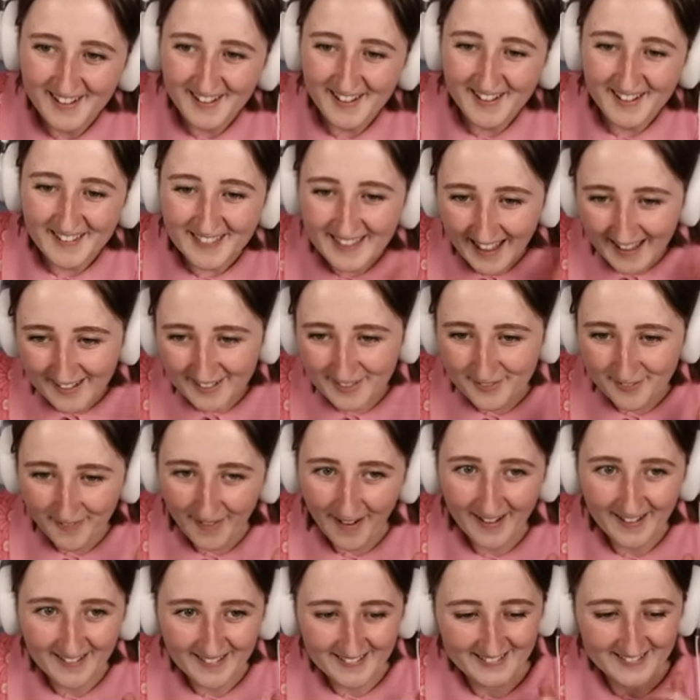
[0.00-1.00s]
that's
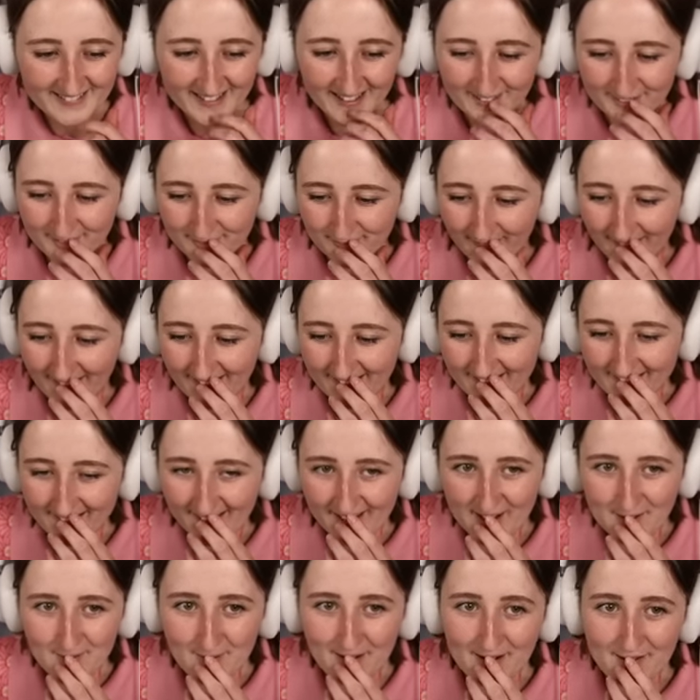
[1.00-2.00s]
fine, that's fine. I
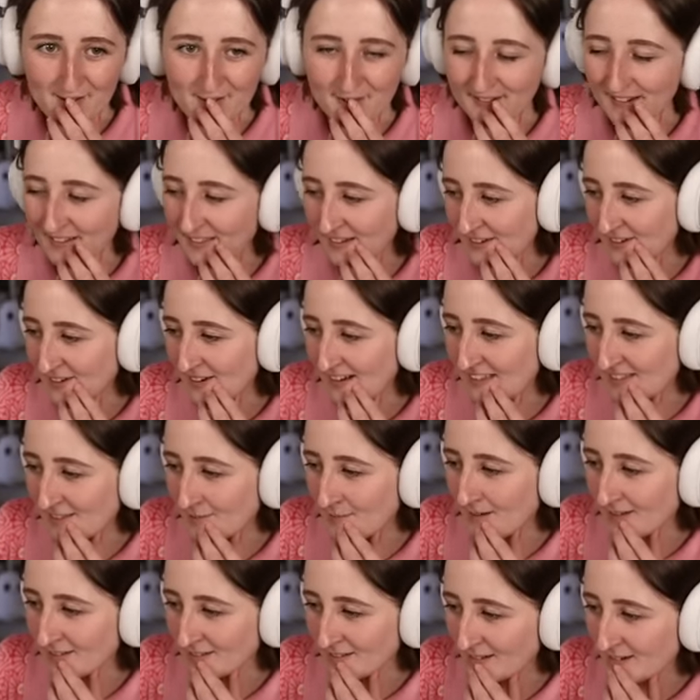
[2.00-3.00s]
don't mind if there's anything underneath the
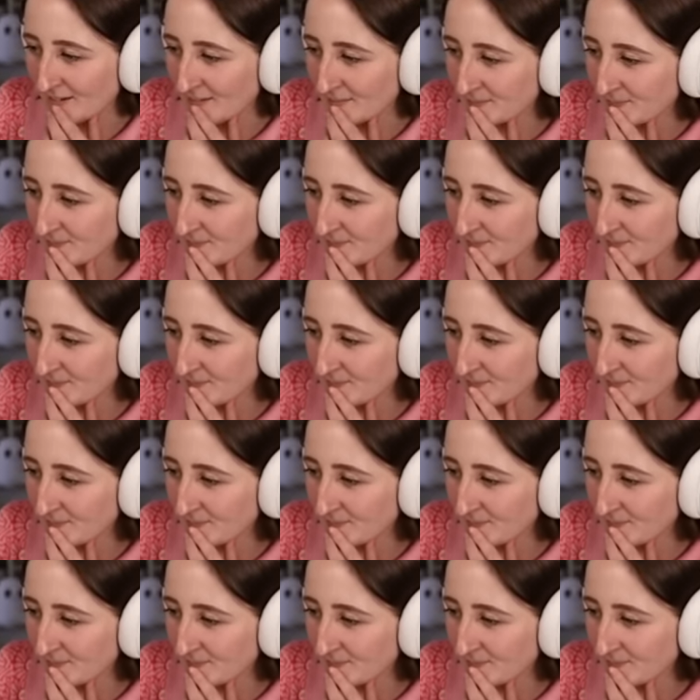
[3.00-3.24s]
mixer.